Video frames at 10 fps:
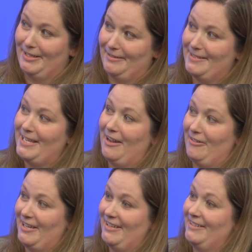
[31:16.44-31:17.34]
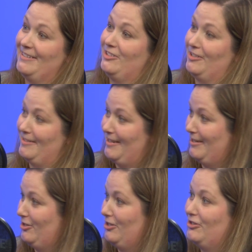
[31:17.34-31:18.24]
Douglas County, it is just
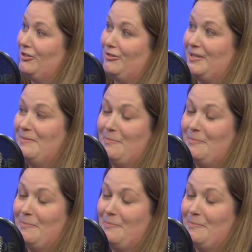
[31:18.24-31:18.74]
like Judge Judy.